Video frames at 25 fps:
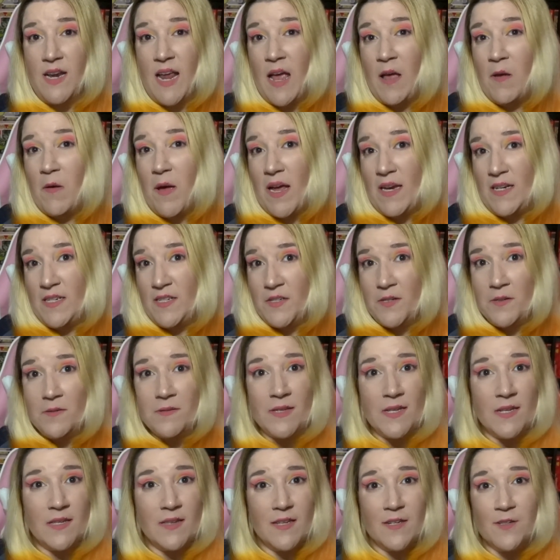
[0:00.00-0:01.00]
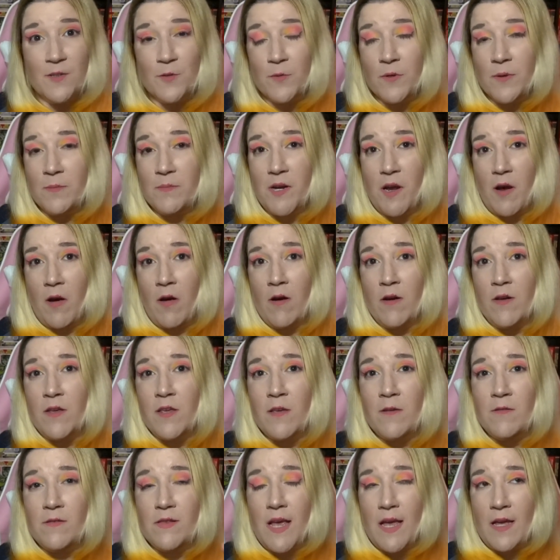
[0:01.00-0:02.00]
Now, I do think there's room to
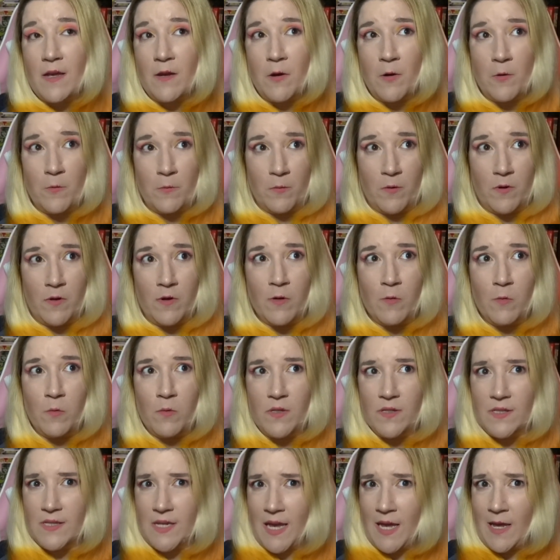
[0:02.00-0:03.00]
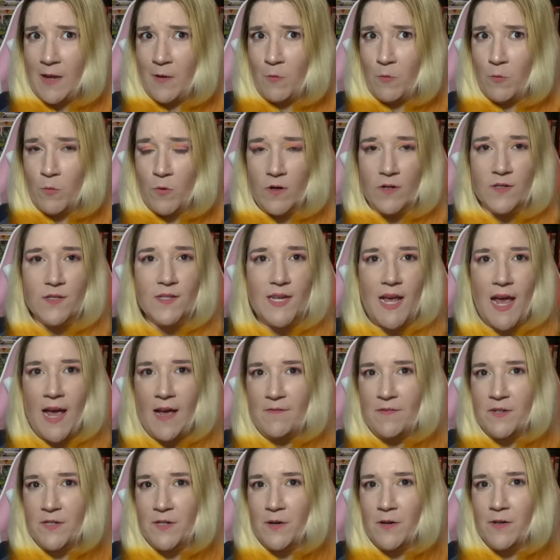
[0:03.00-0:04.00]
argue that Karuk was a worse
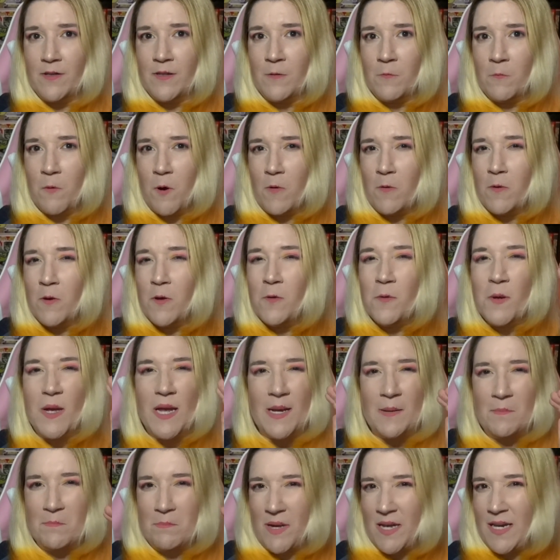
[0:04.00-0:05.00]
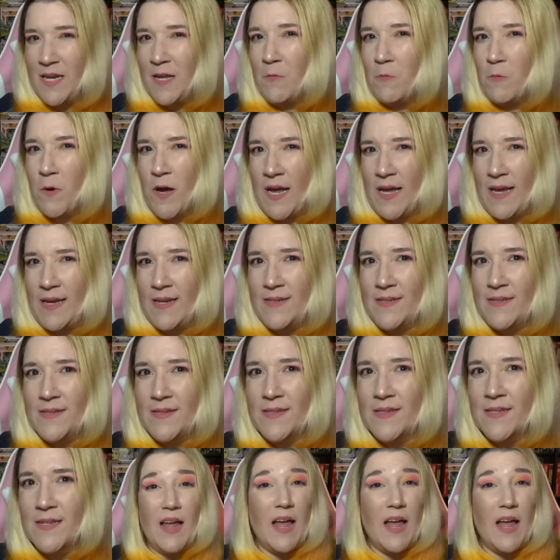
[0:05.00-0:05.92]
Avatar than Roku in many ways.